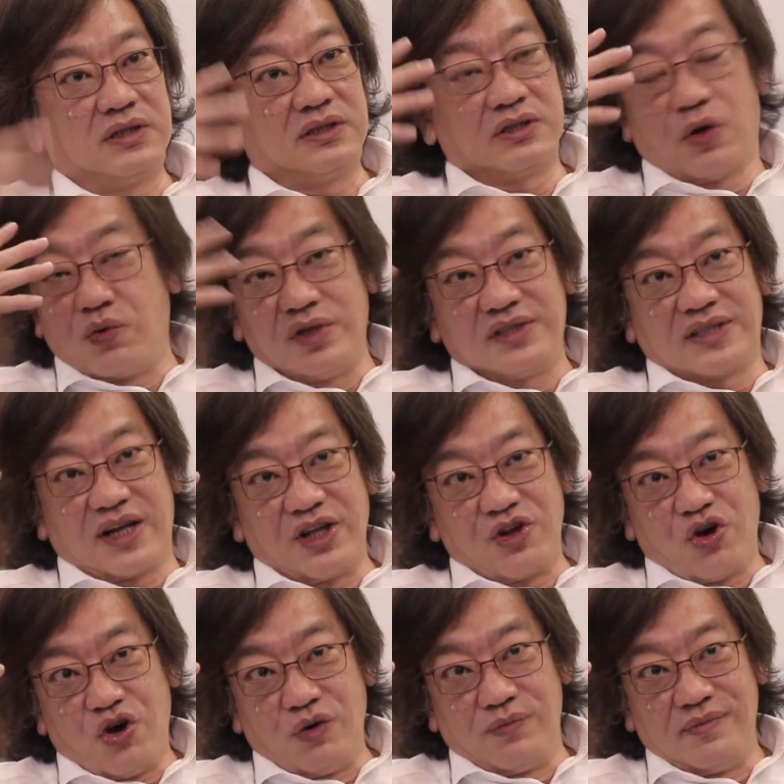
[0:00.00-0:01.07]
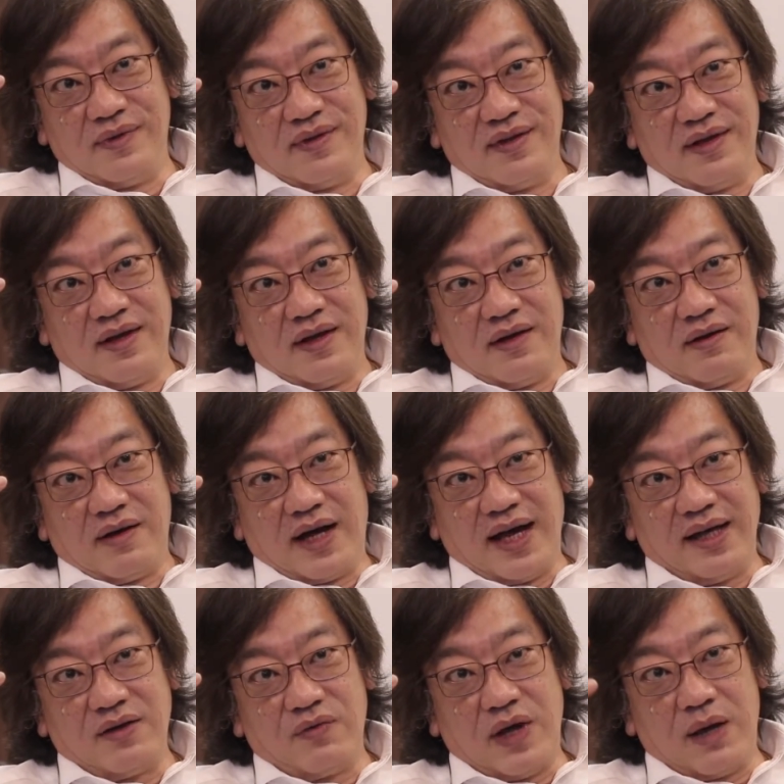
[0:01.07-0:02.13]
it's only selling hope,
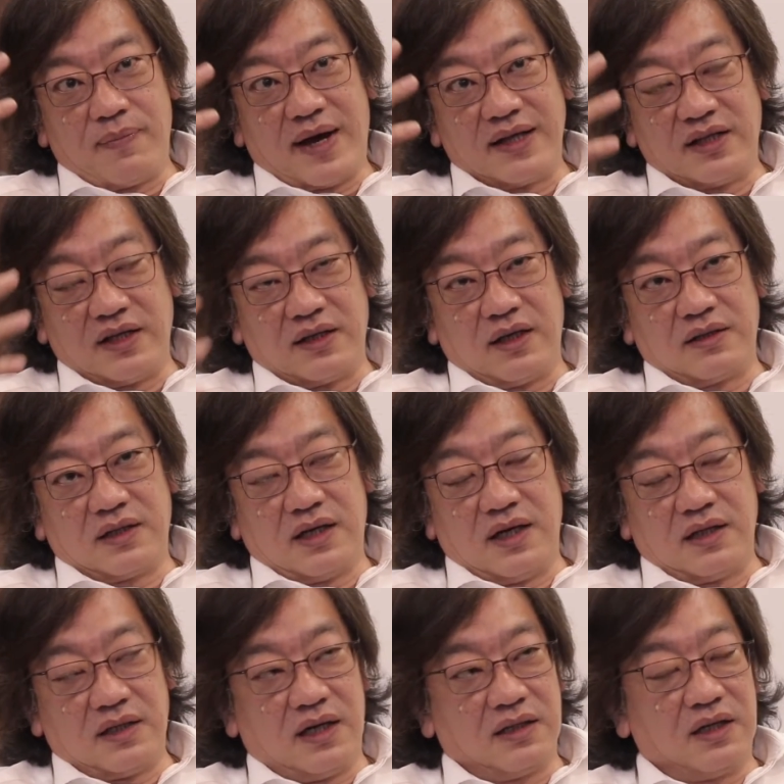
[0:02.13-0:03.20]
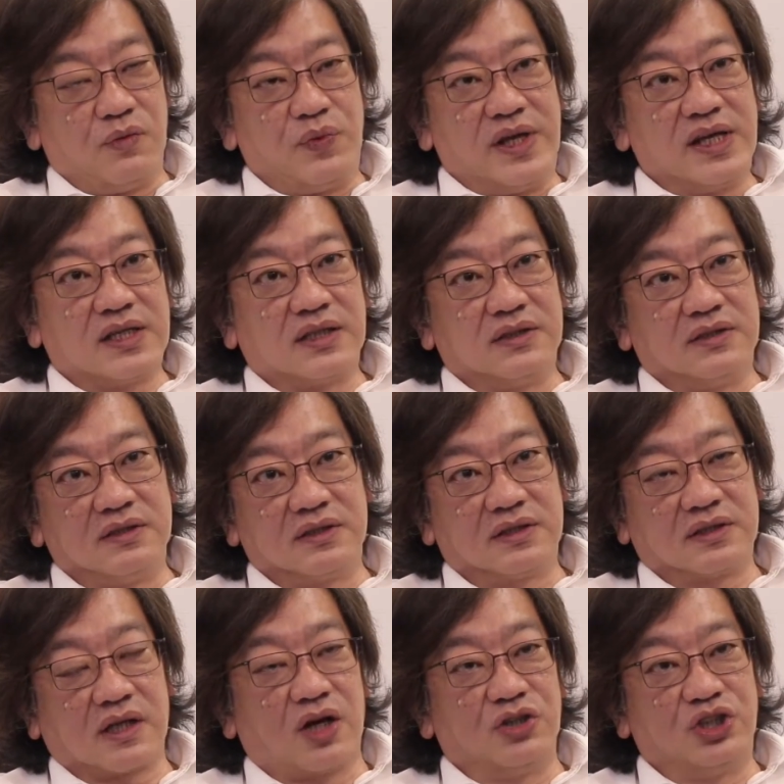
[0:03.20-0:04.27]
right? Whereby the
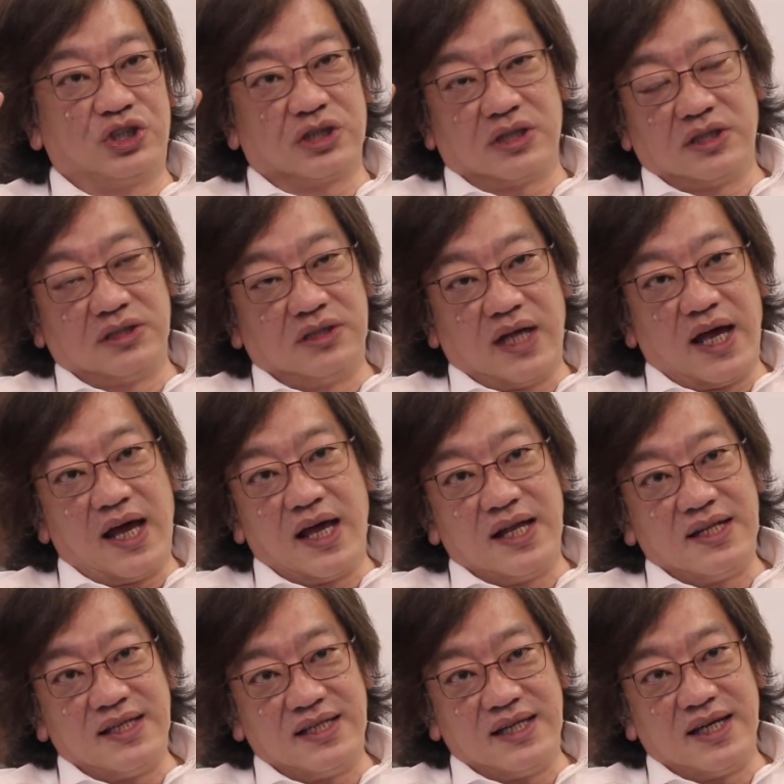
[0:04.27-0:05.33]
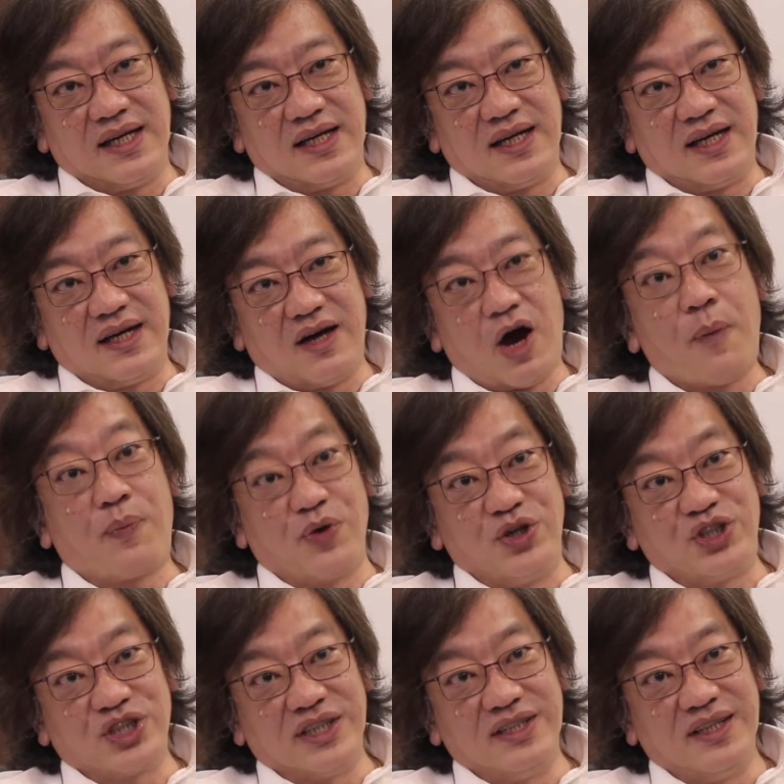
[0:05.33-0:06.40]
vehicle's condition and the
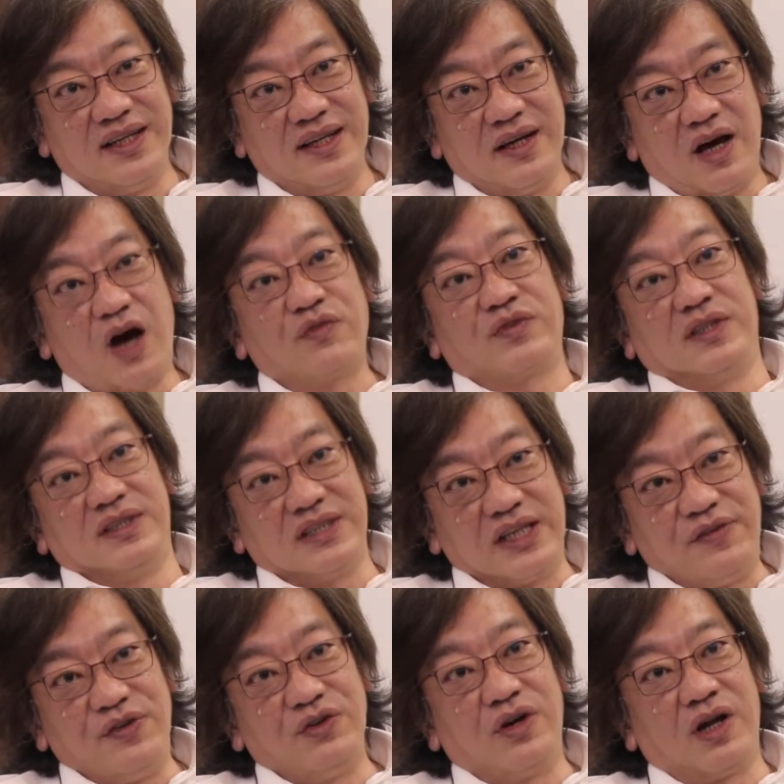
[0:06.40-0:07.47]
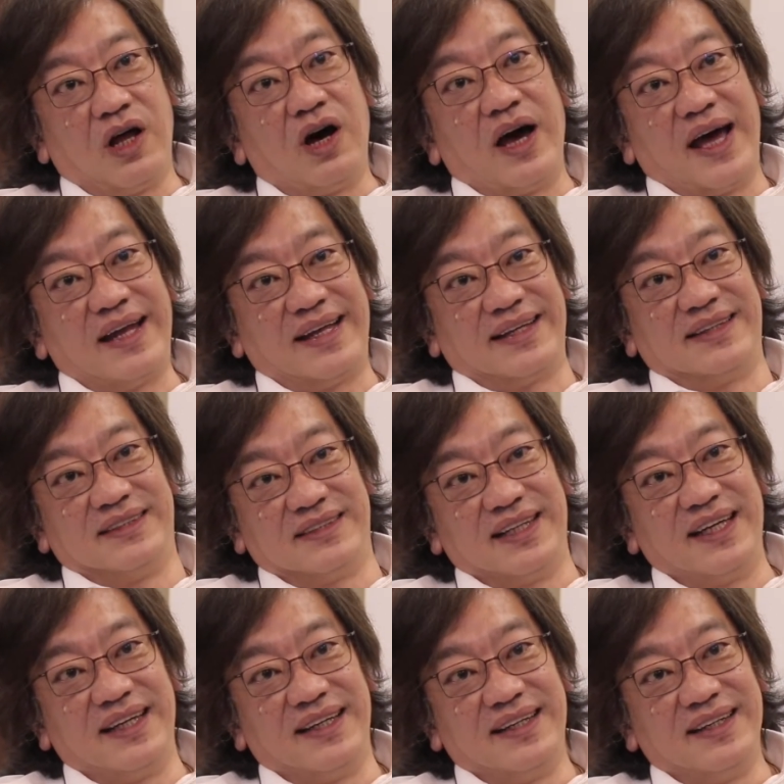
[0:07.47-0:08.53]
operation often give you a lot of headache, you
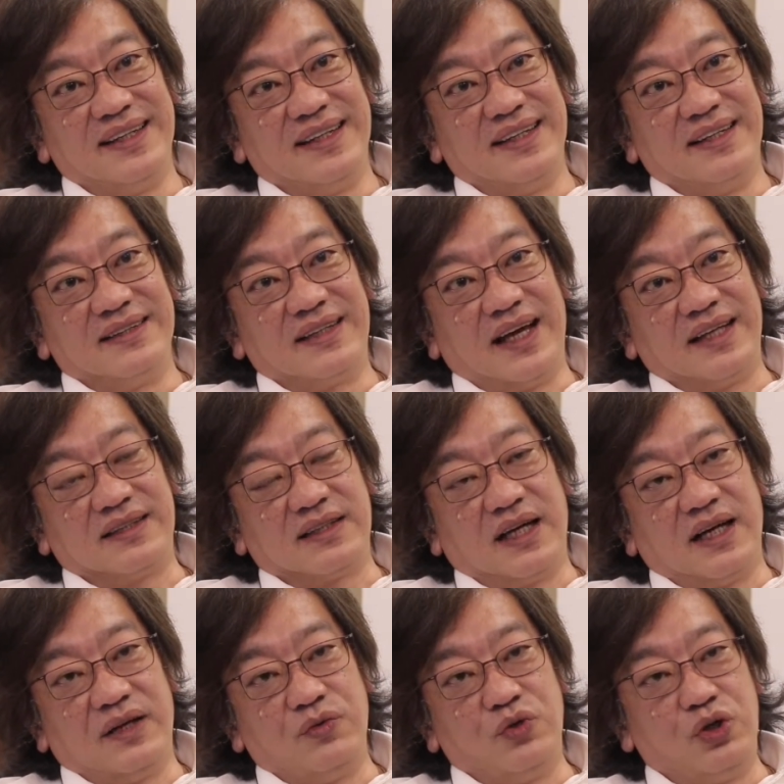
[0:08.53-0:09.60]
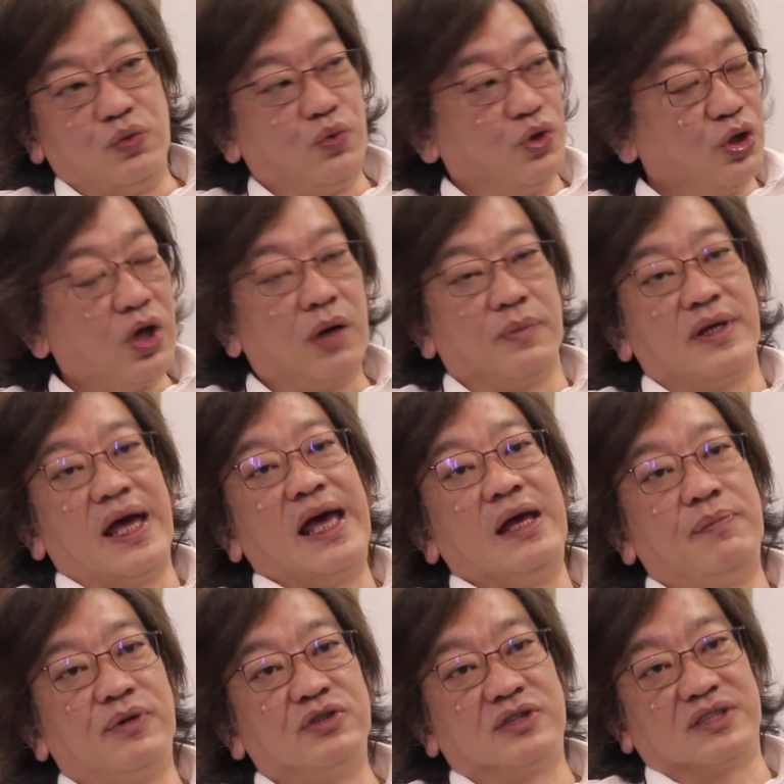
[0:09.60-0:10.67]
see, that we would not be
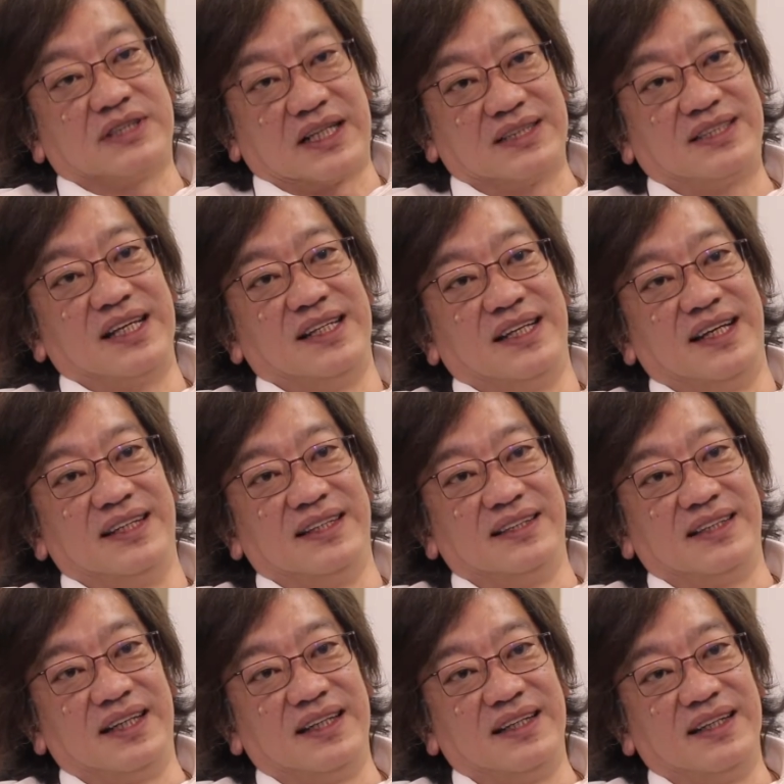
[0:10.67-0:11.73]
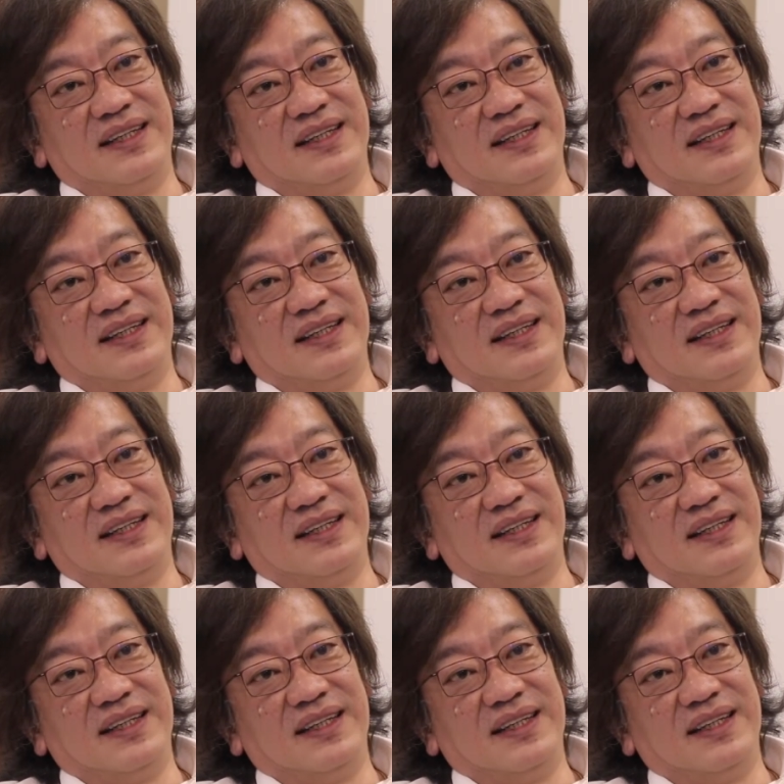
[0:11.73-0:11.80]
able to sustain it, you see,